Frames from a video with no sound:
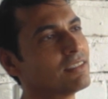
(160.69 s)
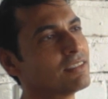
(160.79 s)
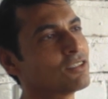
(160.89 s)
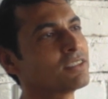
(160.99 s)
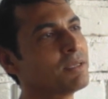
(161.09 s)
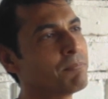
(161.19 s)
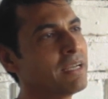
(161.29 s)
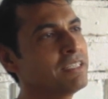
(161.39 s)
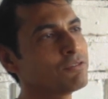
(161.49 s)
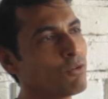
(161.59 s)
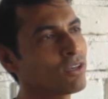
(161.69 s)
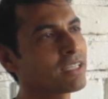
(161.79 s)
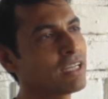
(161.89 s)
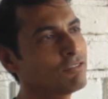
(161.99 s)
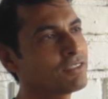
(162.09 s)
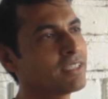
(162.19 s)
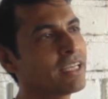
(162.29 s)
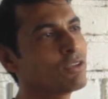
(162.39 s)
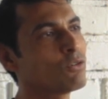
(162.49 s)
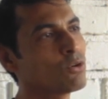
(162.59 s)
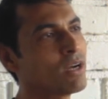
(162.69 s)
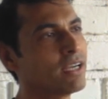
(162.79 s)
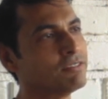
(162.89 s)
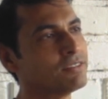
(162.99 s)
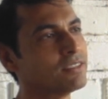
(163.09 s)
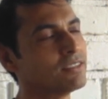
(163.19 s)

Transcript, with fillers: so it depends what kind of a thing you want to have.